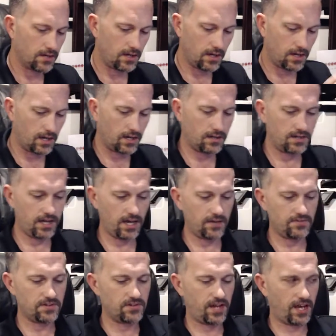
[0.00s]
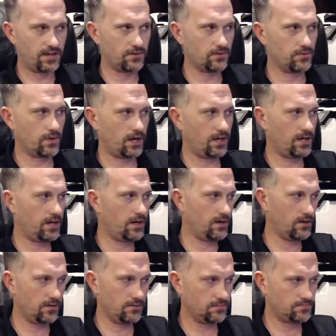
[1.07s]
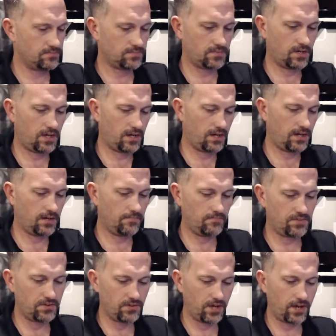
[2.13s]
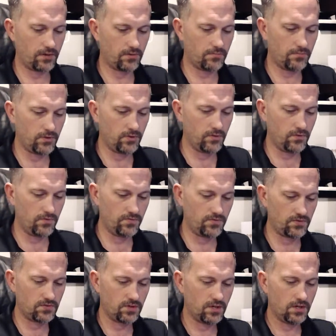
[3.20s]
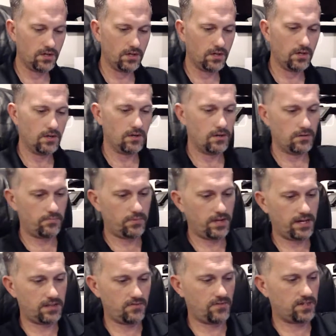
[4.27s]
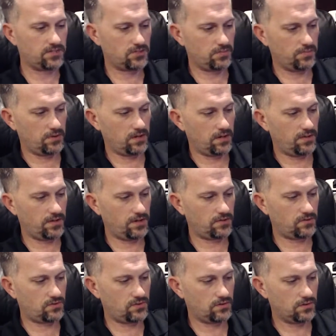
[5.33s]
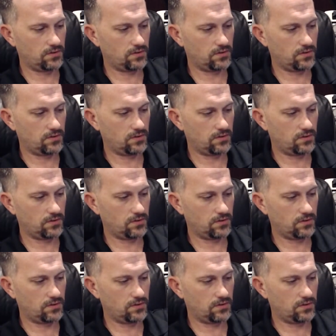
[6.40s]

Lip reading: You have this handle right here. Okay, this handle moves. Plant the vegetable on this,